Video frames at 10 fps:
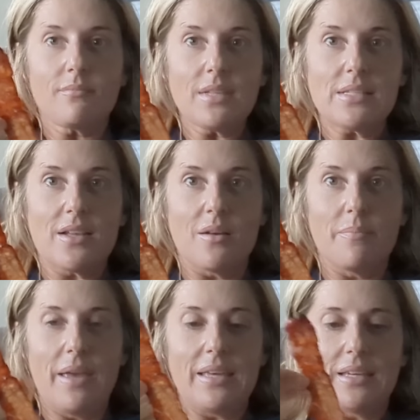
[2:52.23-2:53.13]
some
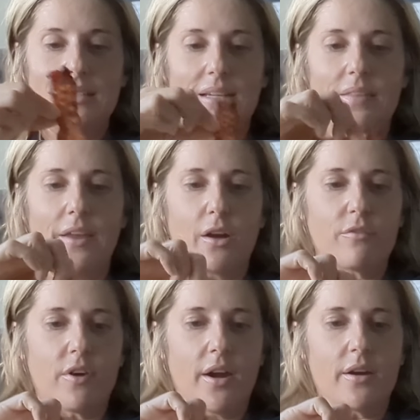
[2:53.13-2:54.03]
bacon in the air
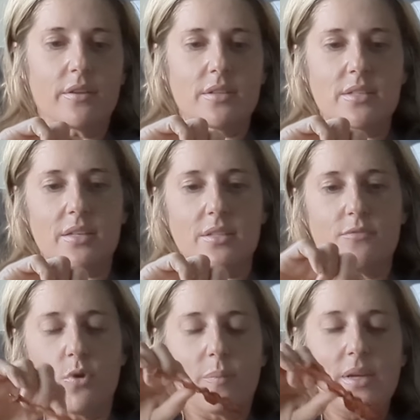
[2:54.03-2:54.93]
fryer. This is
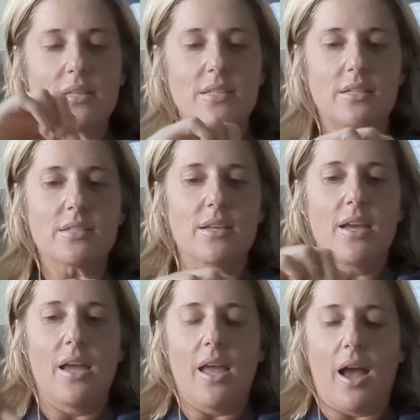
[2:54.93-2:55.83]
4 pieces.
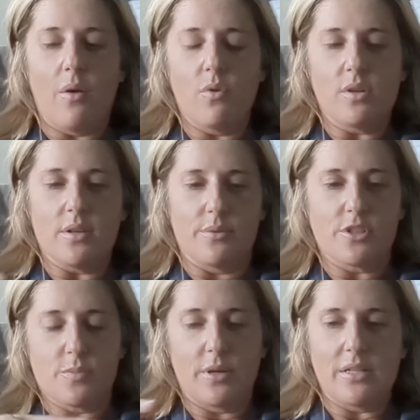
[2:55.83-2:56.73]
Which
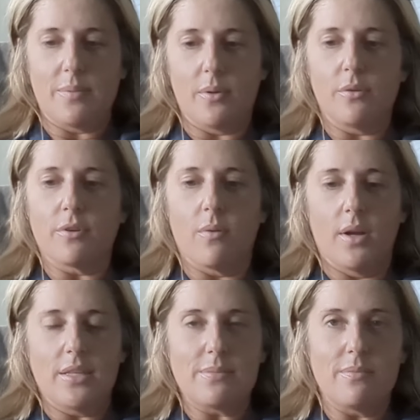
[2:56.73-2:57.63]
is pretty typical for what
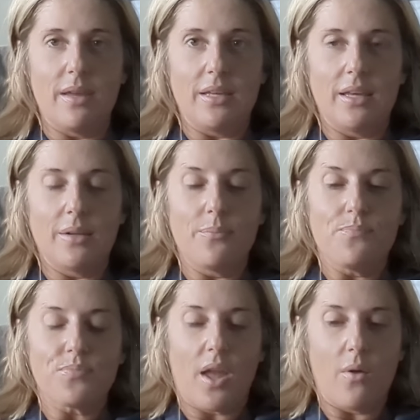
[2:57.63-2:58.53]
he's been making.
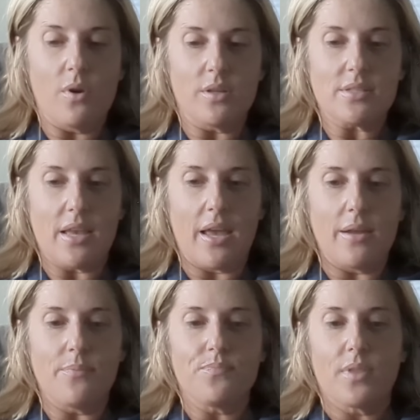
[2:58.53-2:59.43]
I will
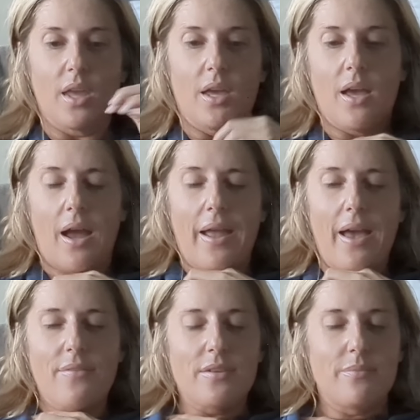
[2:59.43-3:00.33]
say I
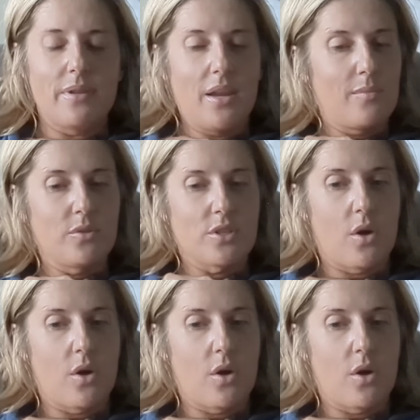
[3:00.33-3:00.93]
haven't been able to